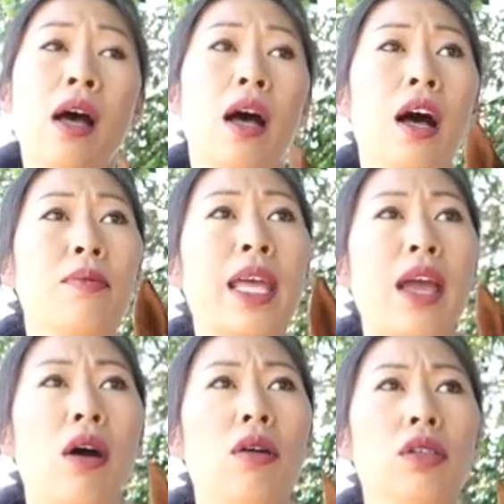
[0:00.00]

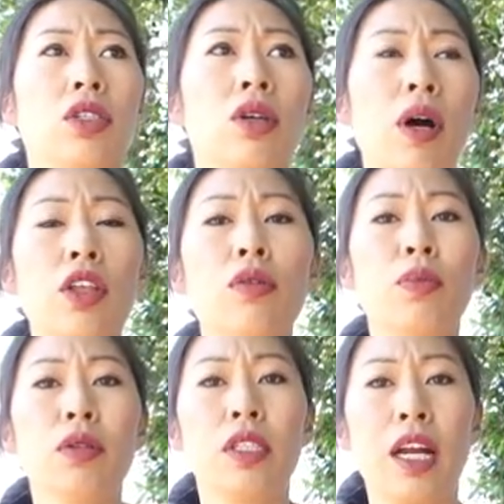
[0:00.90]
They also, other
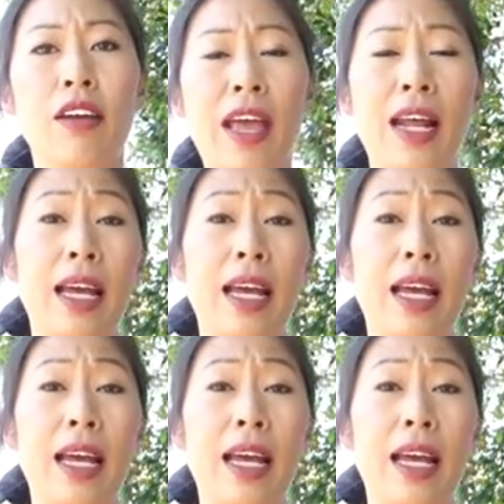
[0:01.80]
boots that I've had,